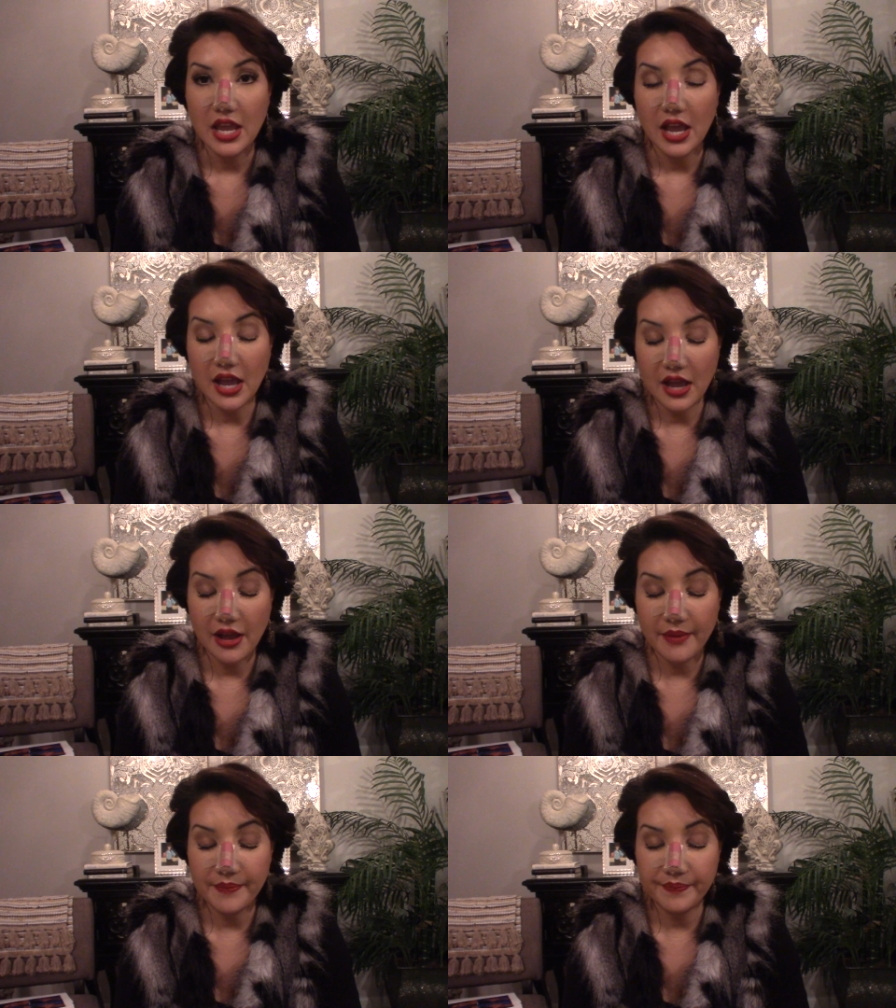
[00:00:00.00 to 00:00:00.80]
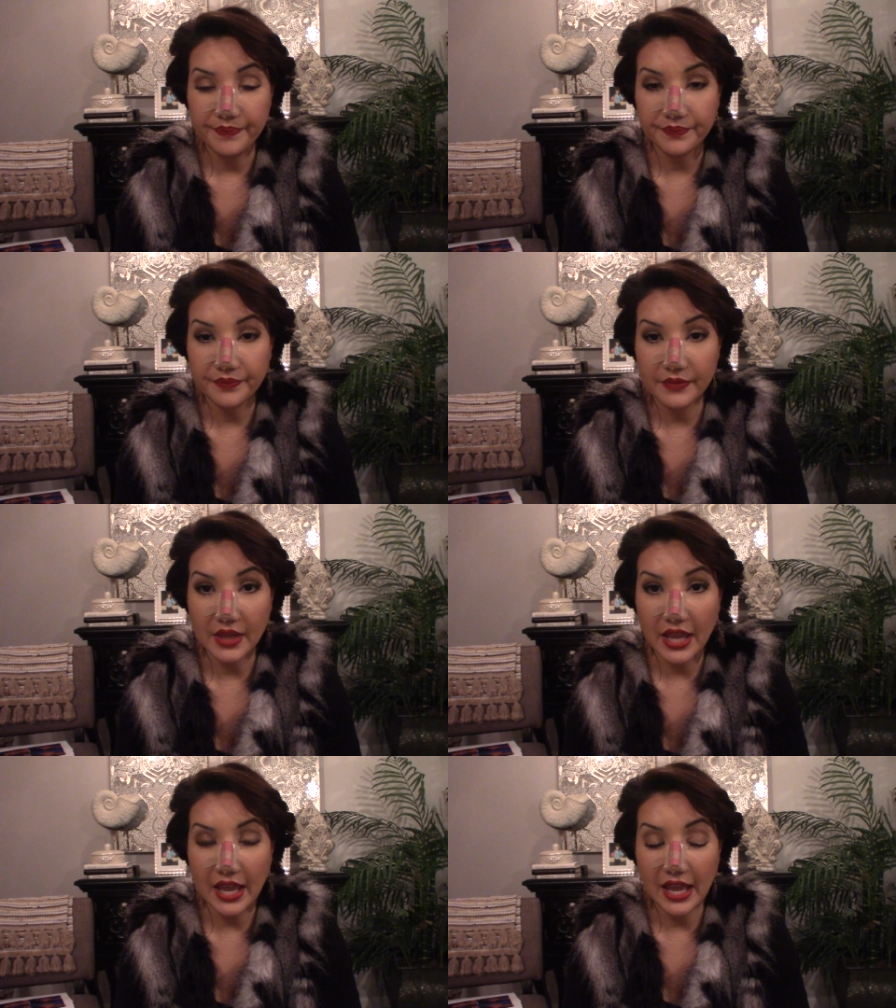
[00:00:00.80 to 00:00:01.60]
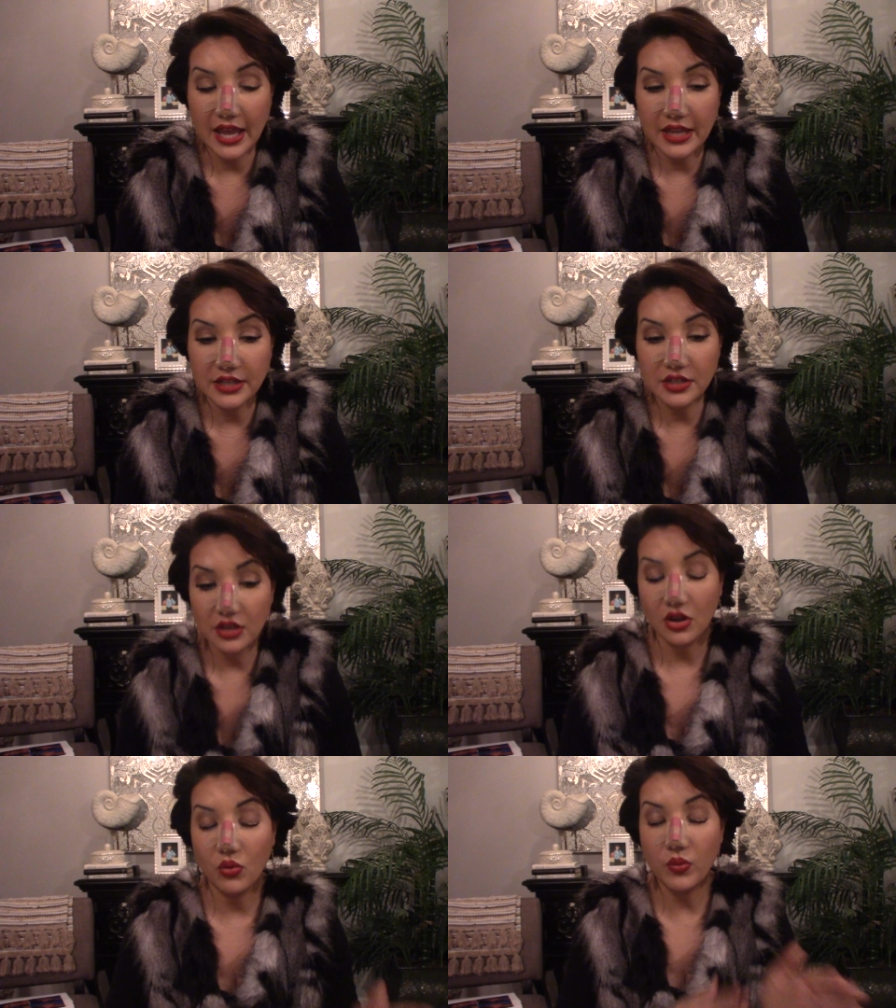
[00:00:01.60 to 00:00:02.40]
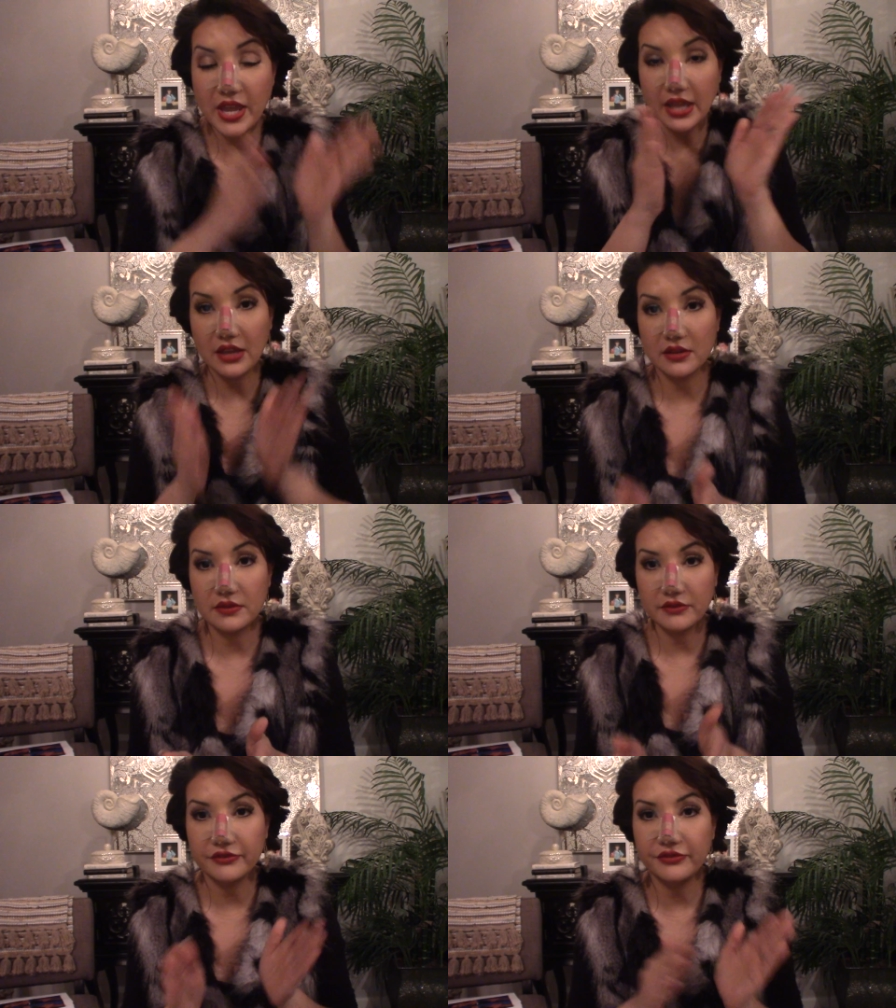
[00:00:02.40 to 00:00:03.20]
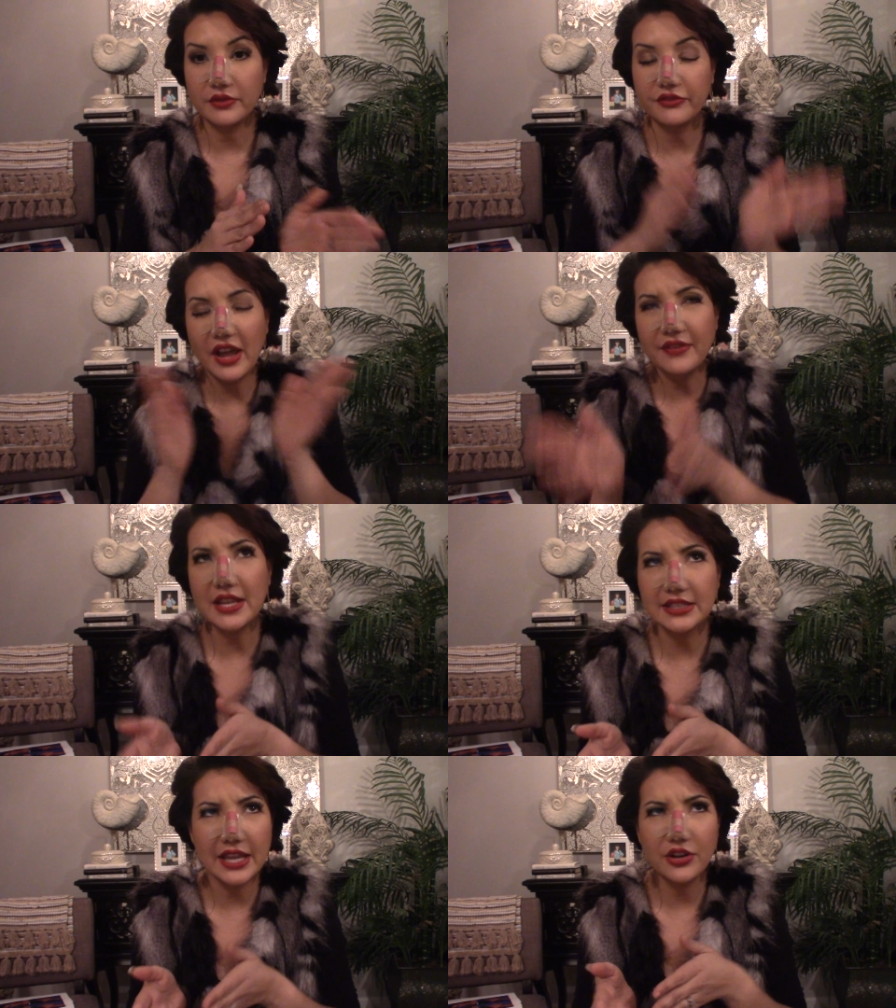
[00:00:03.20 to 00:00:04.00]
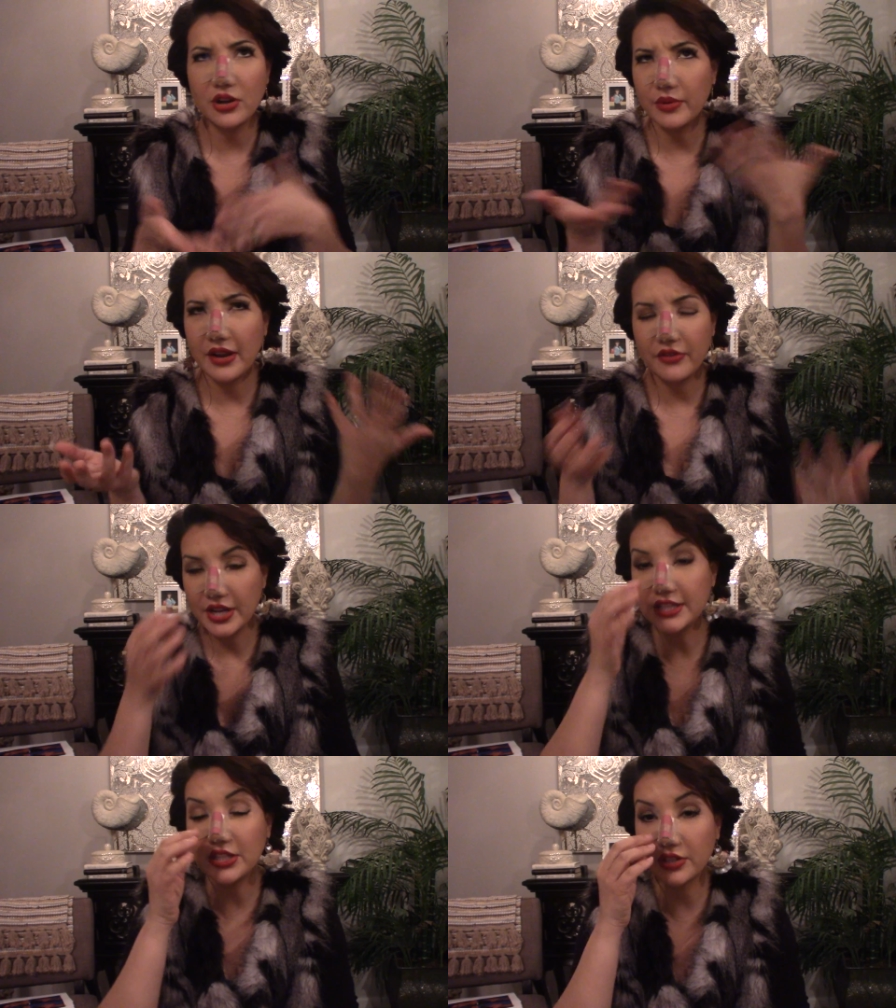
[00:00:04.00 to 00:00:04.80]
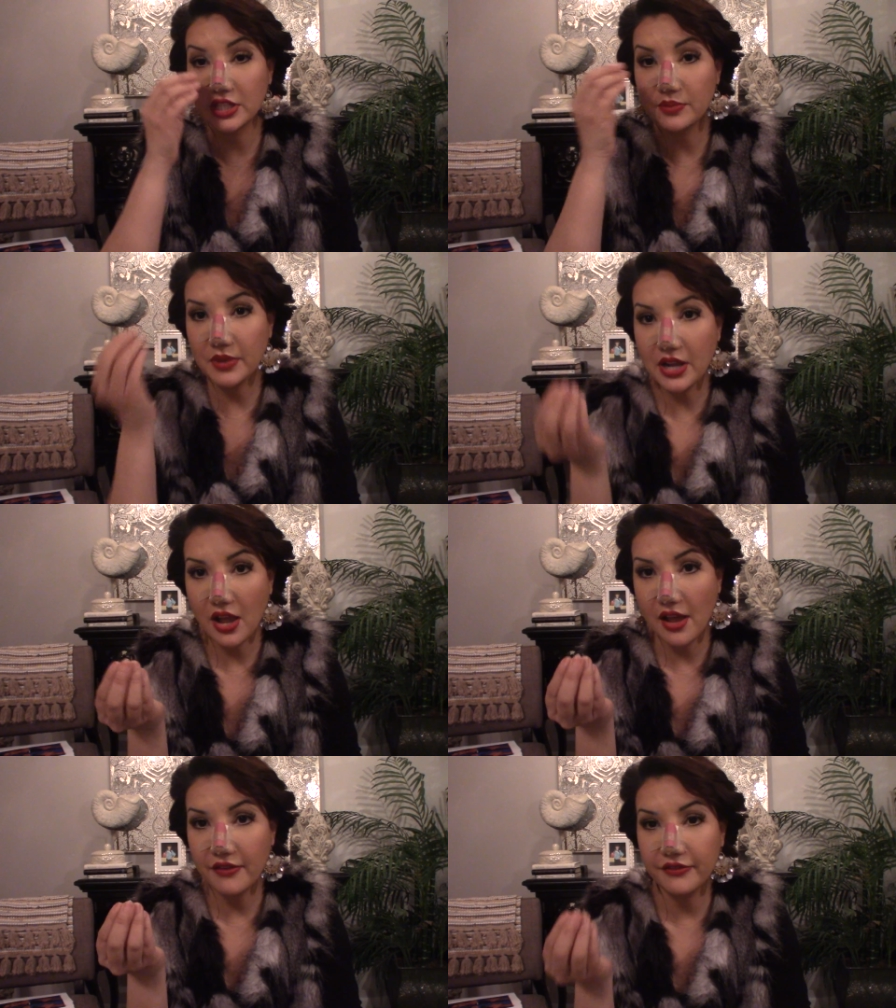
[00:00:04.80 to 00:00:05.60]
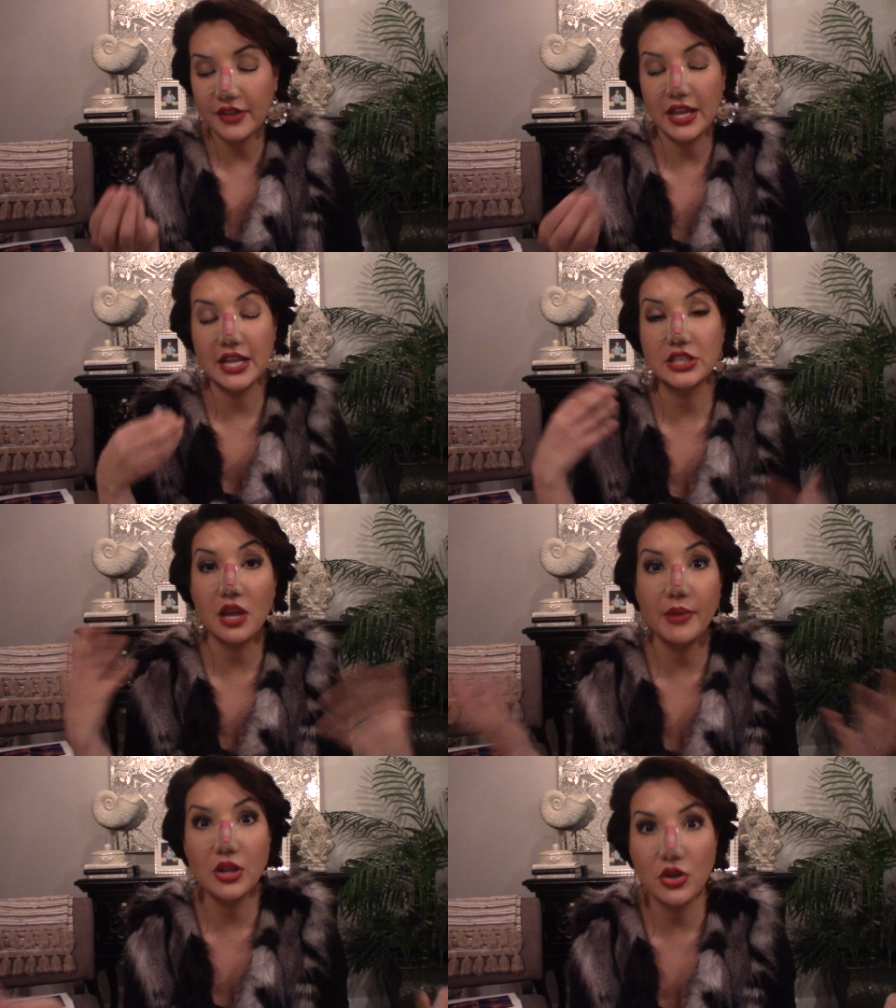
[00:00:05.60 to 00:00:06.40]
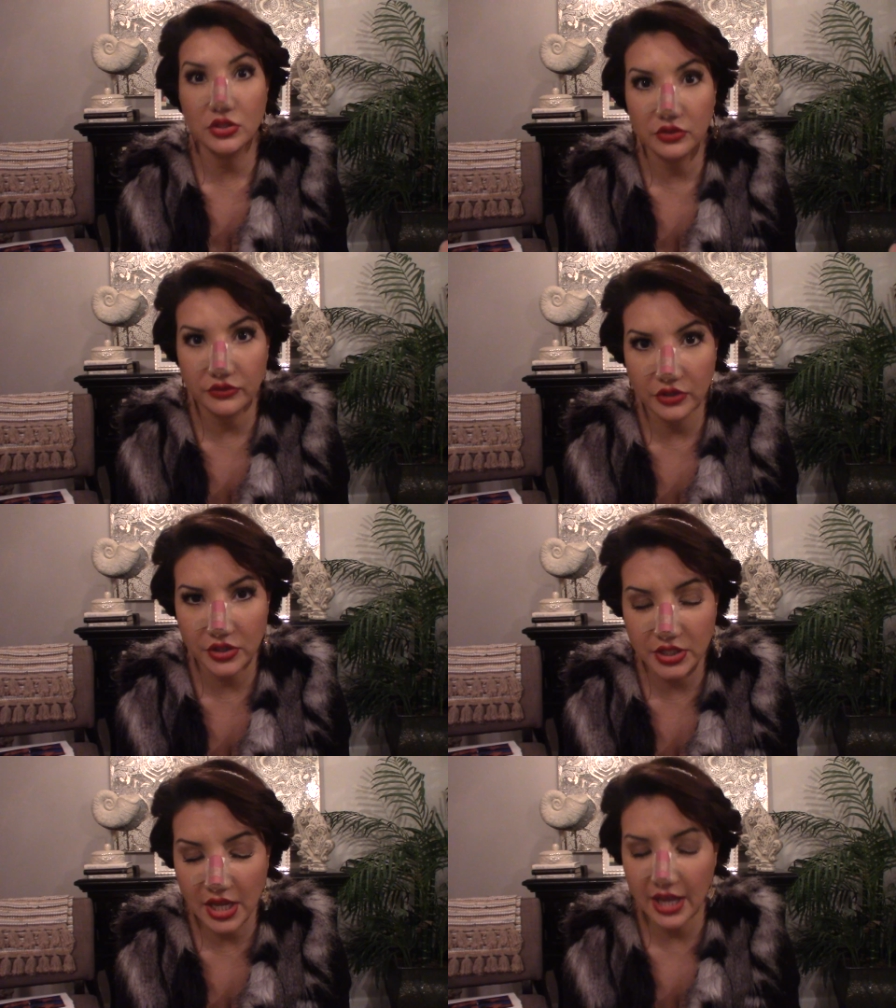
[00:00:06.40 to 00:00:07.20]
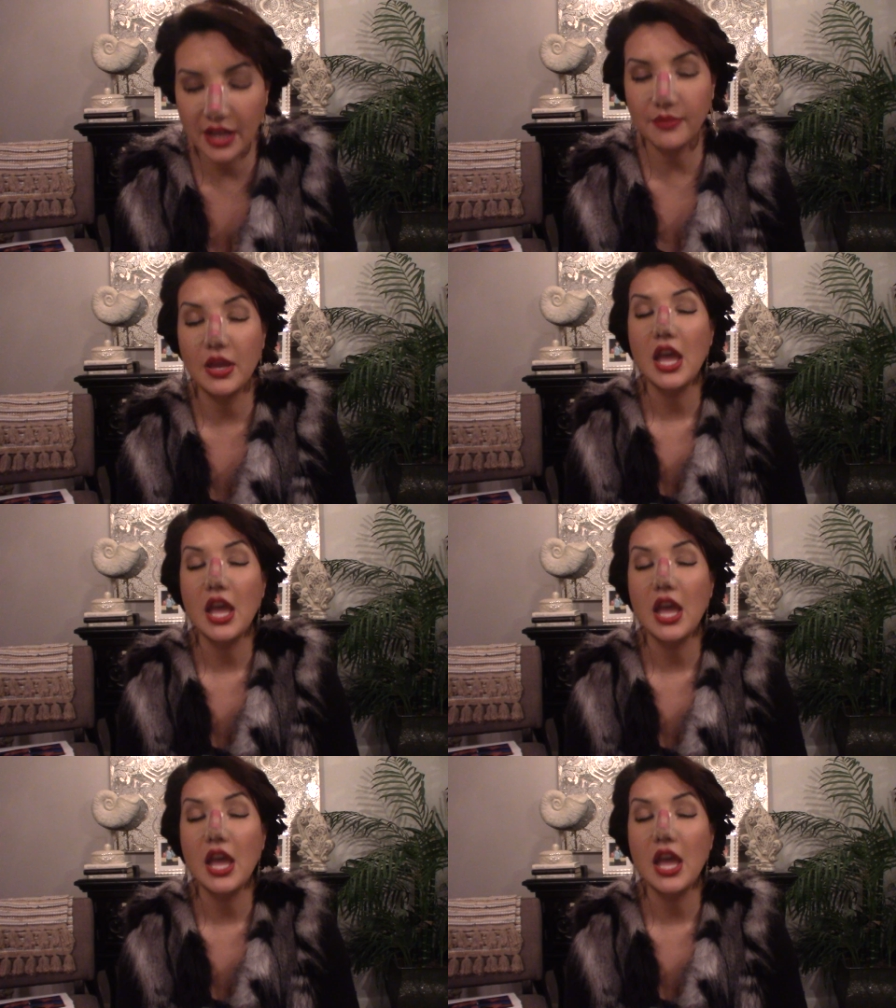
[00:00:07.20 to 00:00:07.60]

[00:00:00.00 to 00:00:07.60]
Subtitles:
and a week, 5 days later or whatever, he took the splint off, and I saw my nose for the first time,